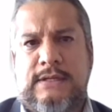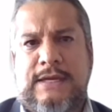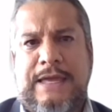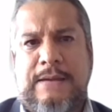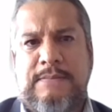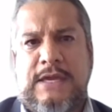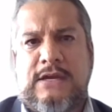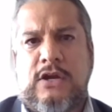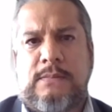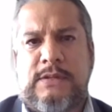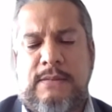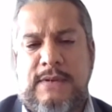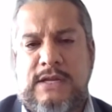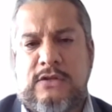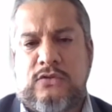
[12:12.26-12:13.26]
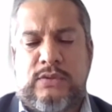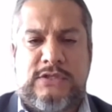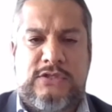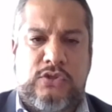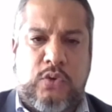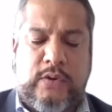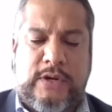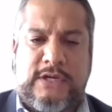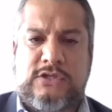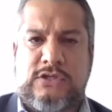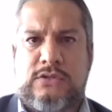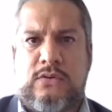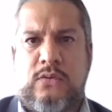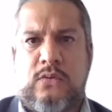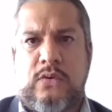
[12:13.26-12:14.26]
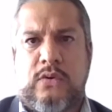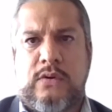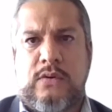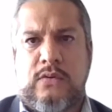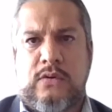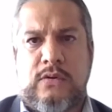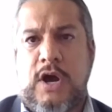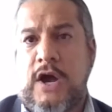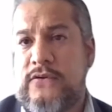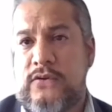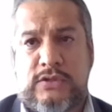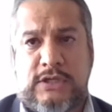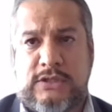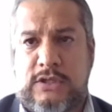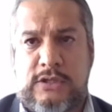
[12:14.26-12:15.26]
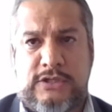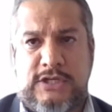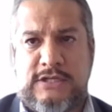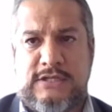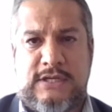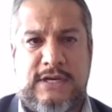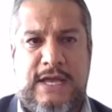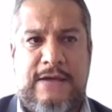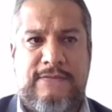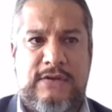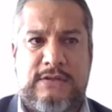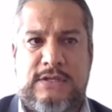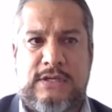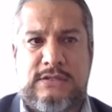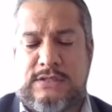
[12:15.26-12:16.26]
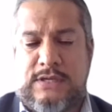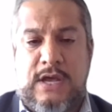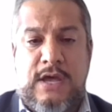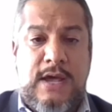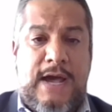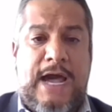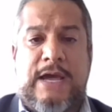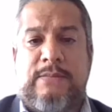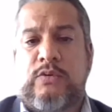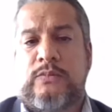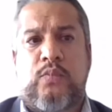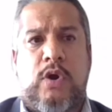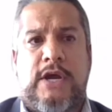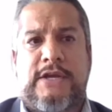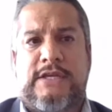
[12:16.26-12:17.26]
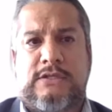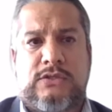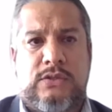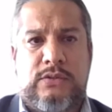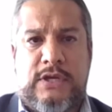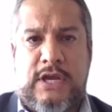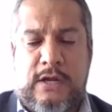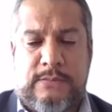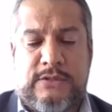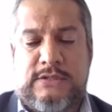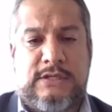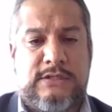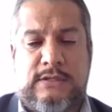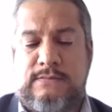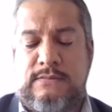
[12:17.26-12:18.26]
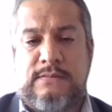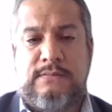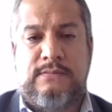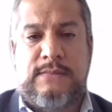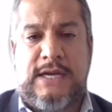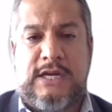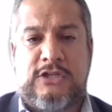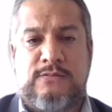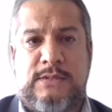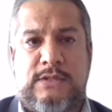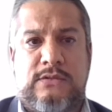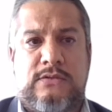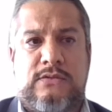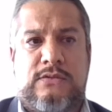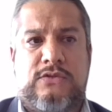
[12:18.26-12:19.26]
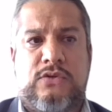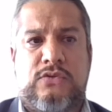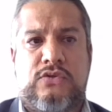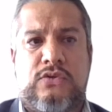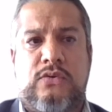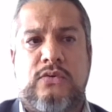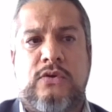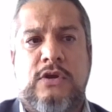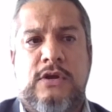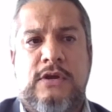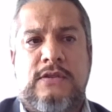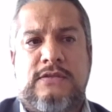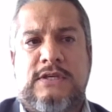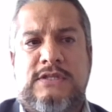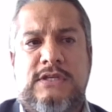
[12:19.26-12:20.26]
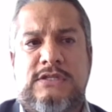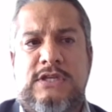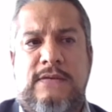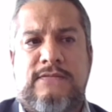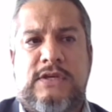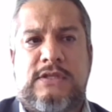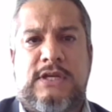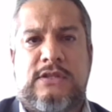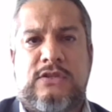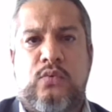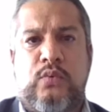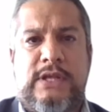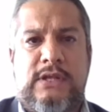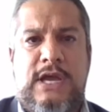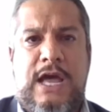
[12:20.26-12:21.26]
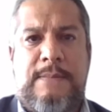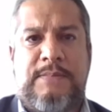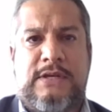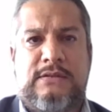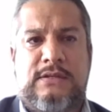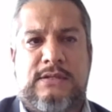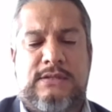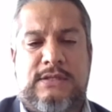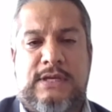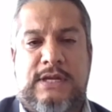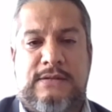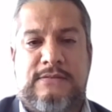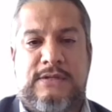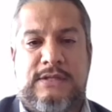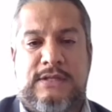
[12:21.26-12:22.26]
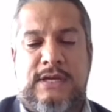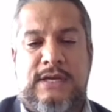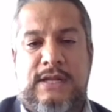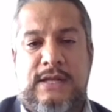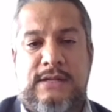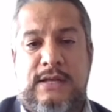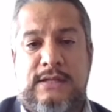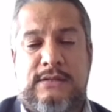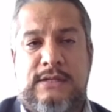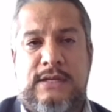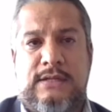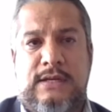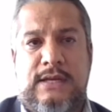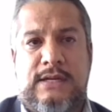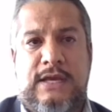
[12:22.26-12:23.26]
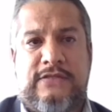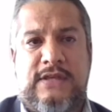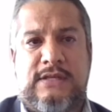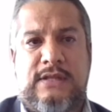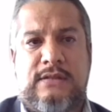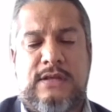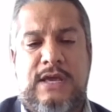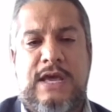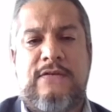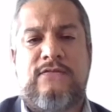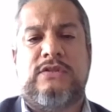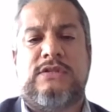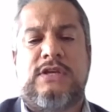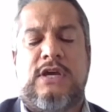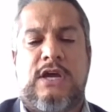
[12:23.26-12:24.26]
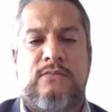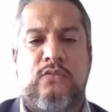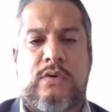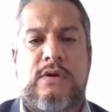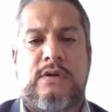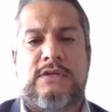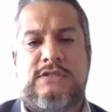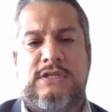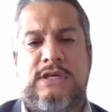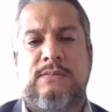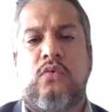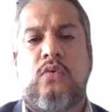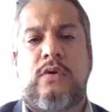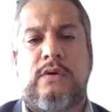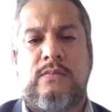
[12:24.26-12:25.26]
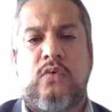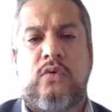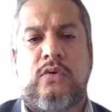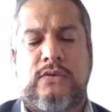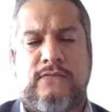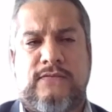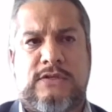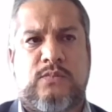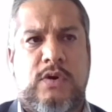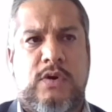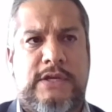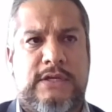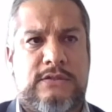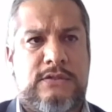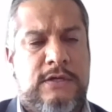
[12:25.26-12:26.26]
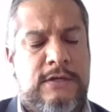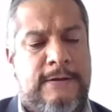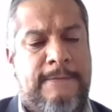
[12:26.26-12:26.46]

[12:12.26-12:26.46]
can be complemented with storage or other technologies, and having this hybrid projects could help the system management. So this is something that will happen, and I think that every time we're going to see more and more of these projects.